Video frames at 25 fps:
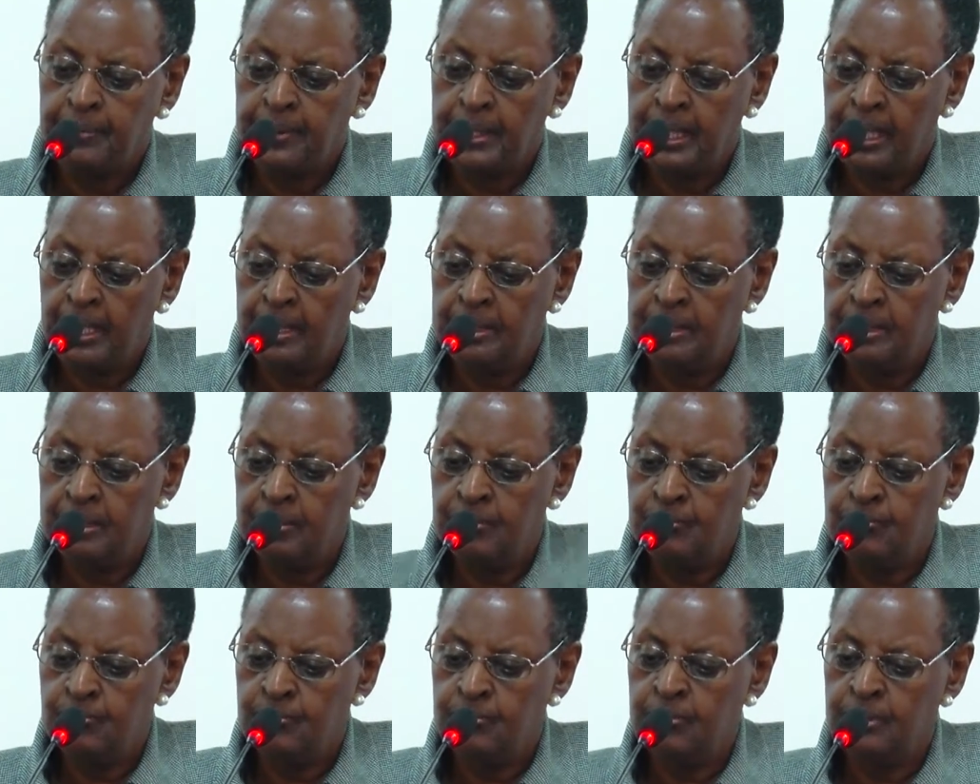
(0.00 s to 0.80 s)
And
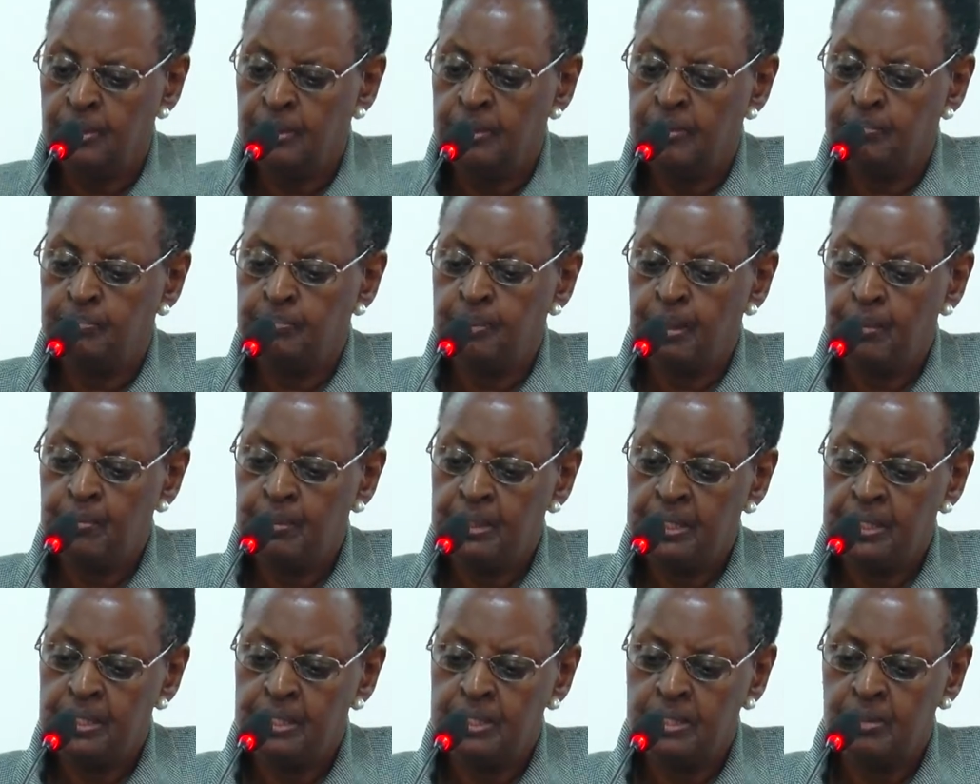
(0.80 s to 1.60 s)
if the
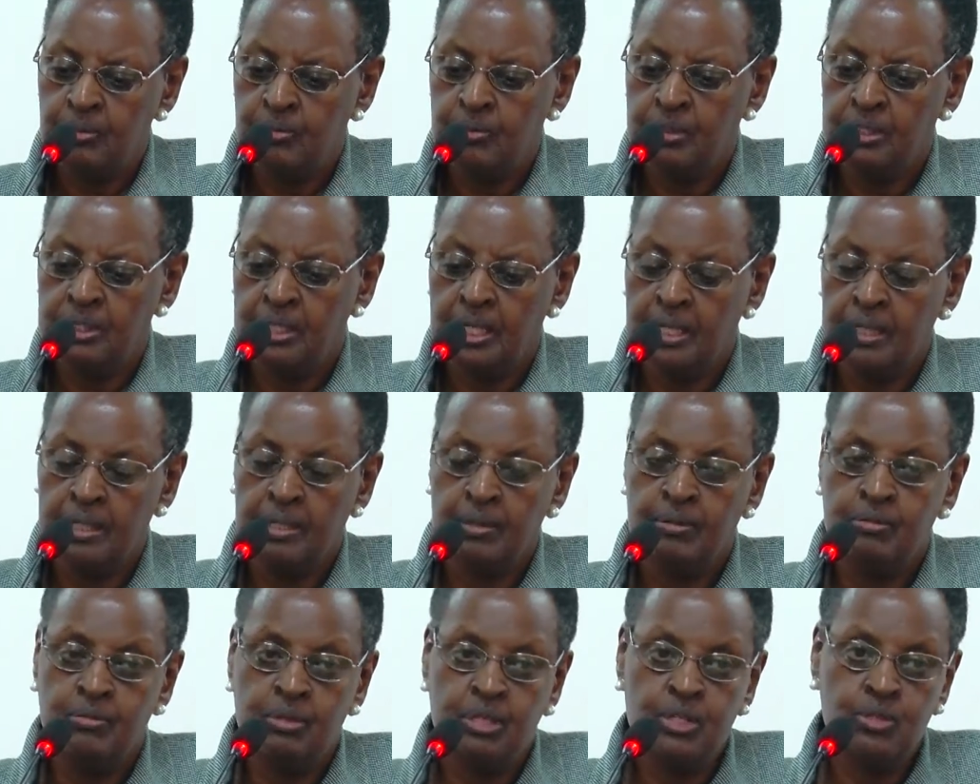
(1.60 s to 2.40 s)
permanent secretary
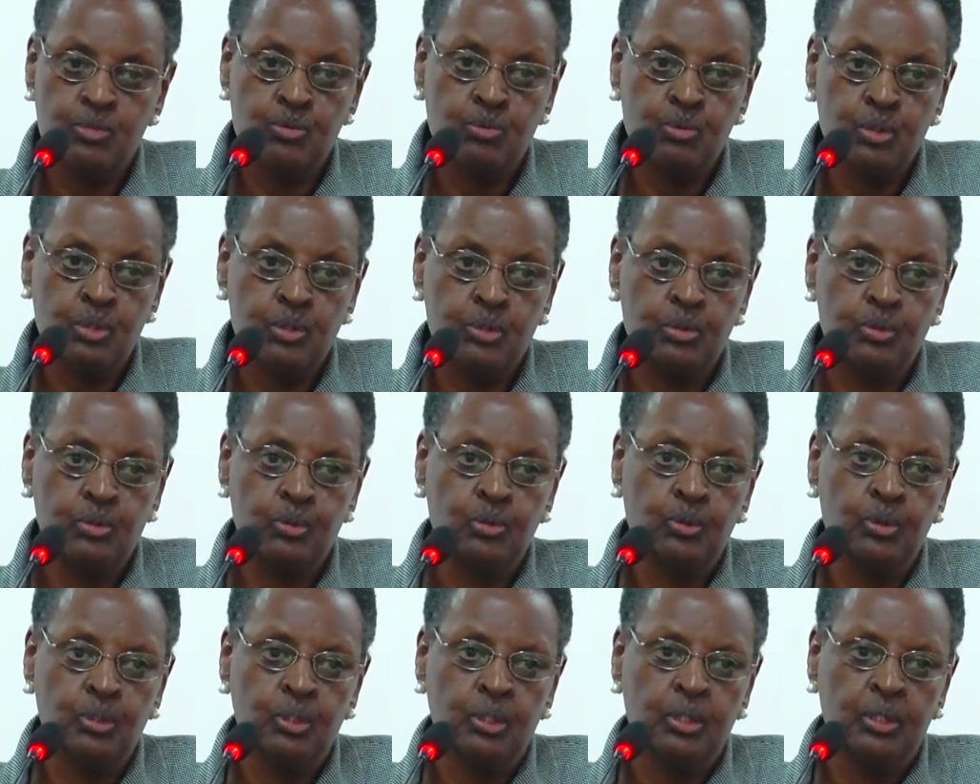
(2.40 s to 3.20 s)
agrees with
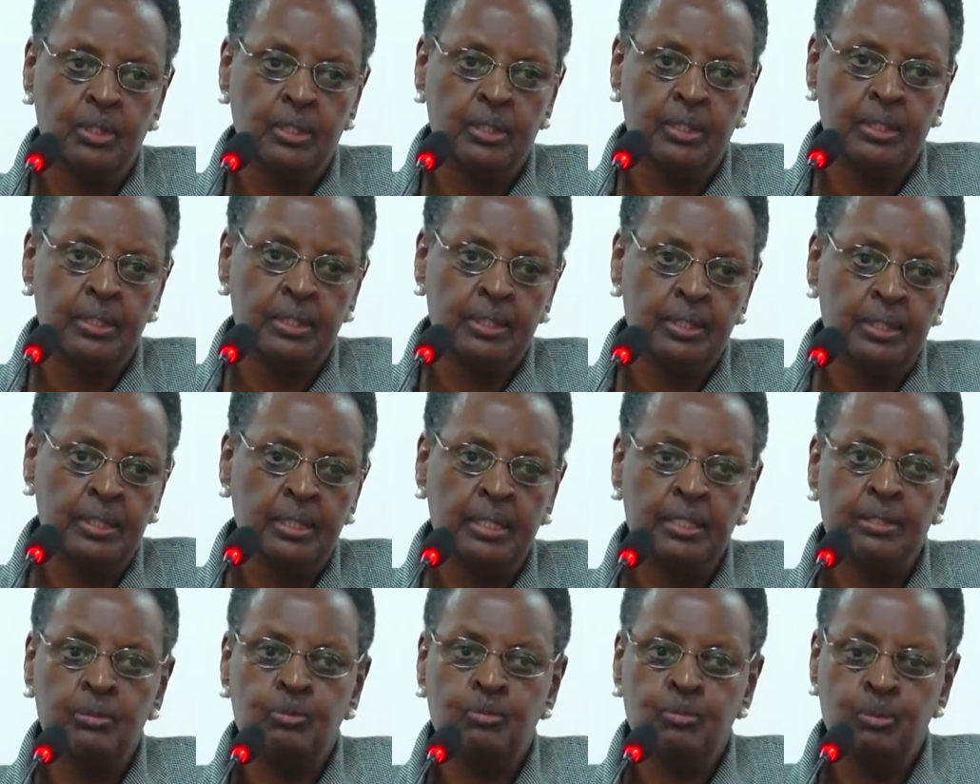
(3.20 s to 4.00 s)
you,
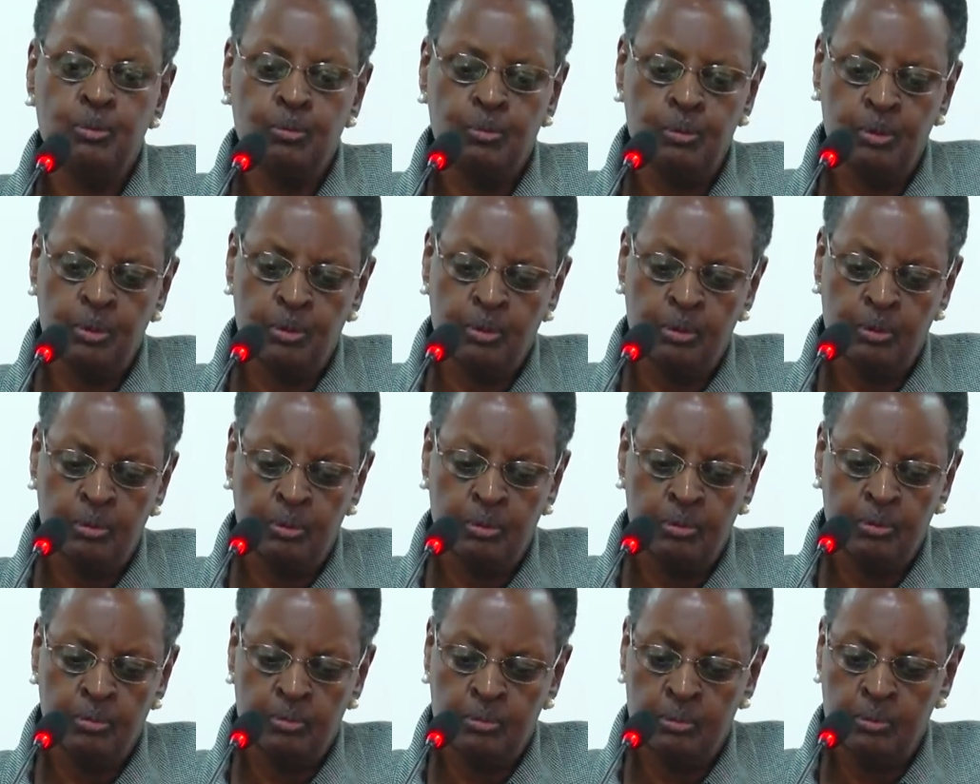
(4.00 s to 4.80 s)
then we will
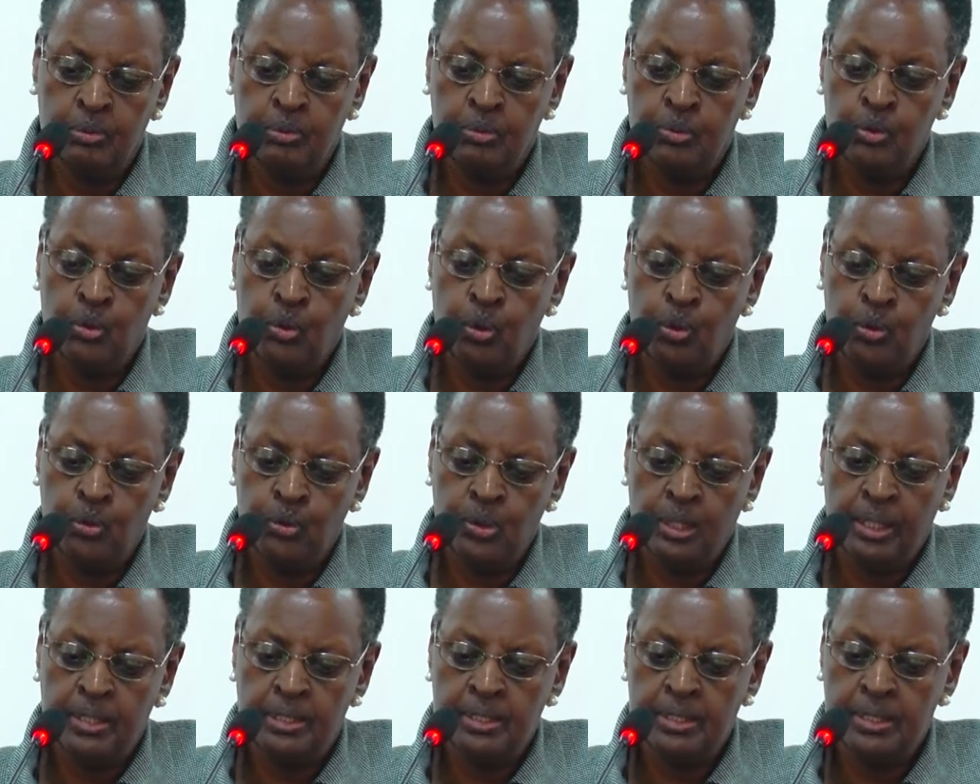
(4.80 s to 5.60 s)
know
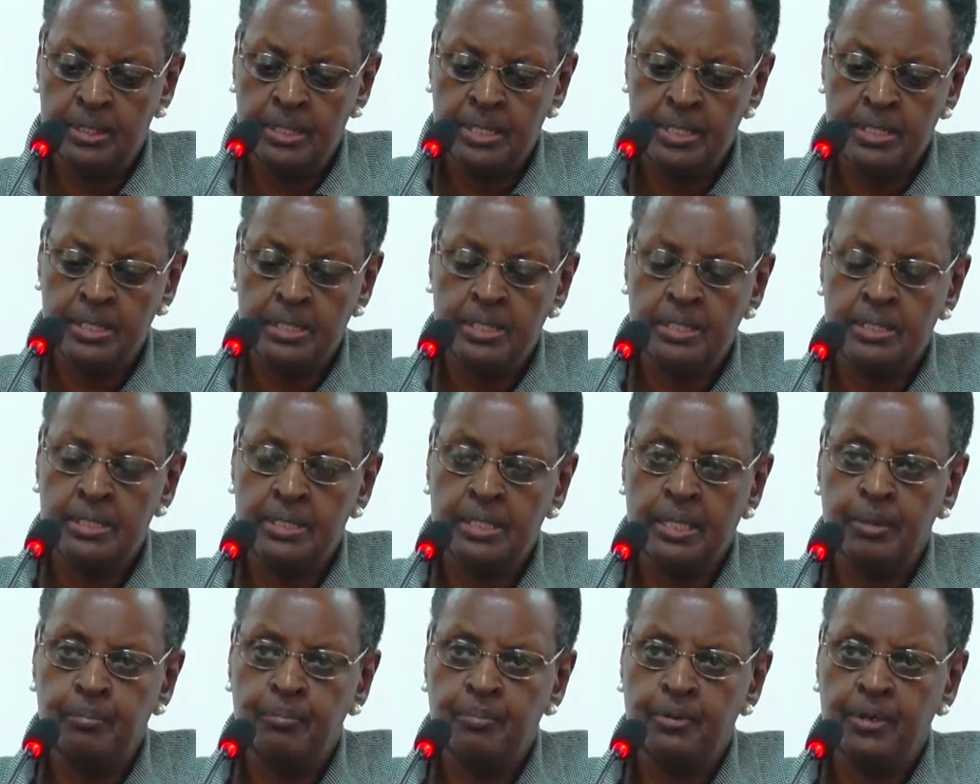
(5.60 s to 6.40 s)
that this is
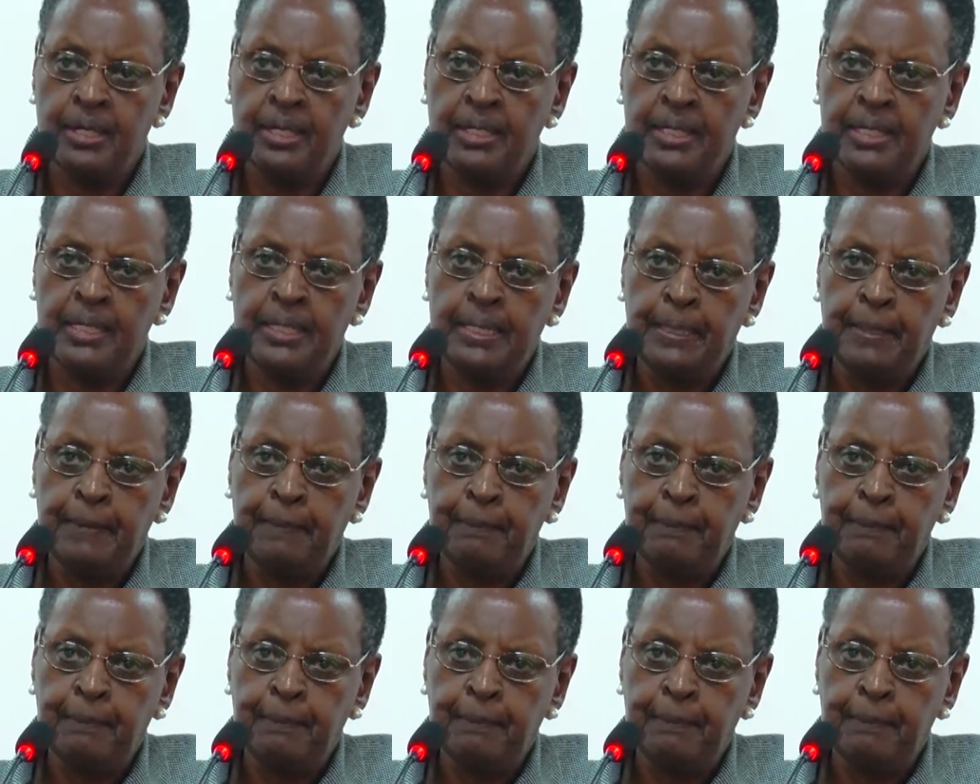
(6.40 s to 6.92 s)
temporary